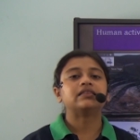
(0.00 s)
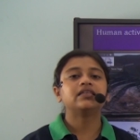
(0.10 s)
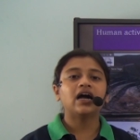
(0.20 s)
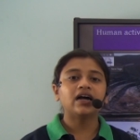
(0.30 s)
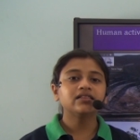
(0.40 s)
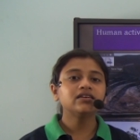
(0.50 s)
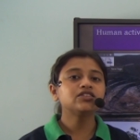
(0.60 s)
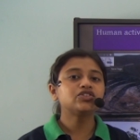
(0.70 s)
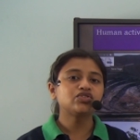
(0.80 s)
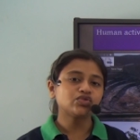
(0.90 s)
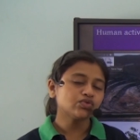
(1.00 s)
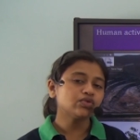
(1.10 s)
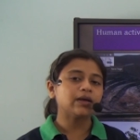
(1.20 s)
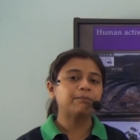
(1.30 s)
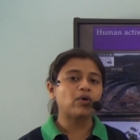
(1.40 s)
The other
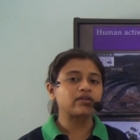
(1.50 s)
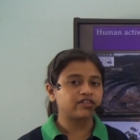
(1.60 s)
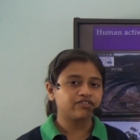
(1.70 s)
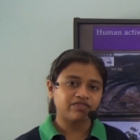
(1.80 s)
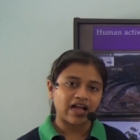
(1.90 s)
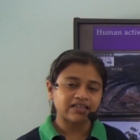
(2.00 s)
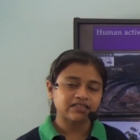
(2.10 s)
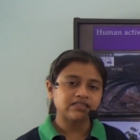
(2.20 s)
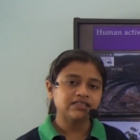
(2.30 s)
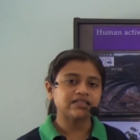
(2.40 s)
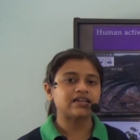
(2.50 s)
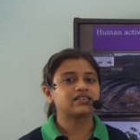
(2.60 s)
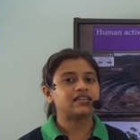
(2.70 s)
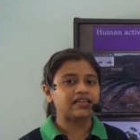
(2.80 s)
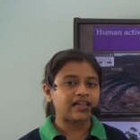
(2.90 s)
two important factors
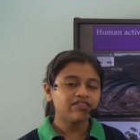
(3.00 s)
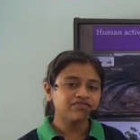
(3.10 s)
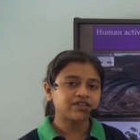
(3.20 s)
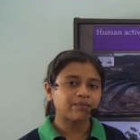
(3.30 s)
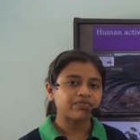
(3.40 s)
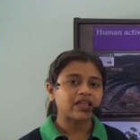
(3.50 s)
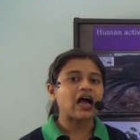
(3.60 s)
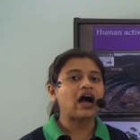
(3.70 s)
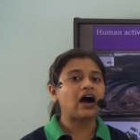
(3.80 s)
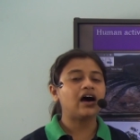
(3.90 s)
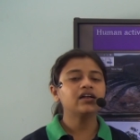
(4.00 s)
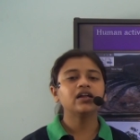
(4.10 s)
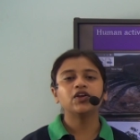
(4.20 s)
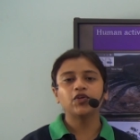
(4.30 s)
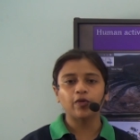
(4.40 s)
that are left
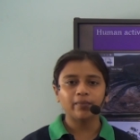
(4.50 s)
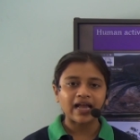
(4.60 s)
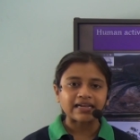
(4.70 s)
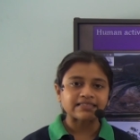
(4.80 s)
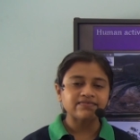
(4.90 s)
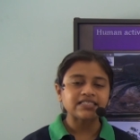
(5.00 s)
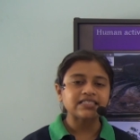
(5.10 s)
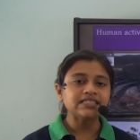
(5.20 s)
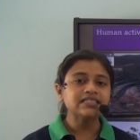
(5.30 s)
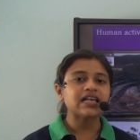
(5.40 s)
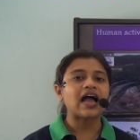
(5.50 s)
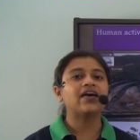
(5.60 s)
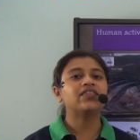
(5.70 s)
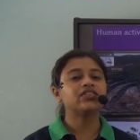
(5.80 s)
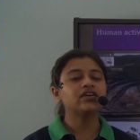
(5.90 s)
are human activities
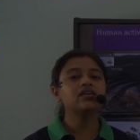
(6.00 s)
and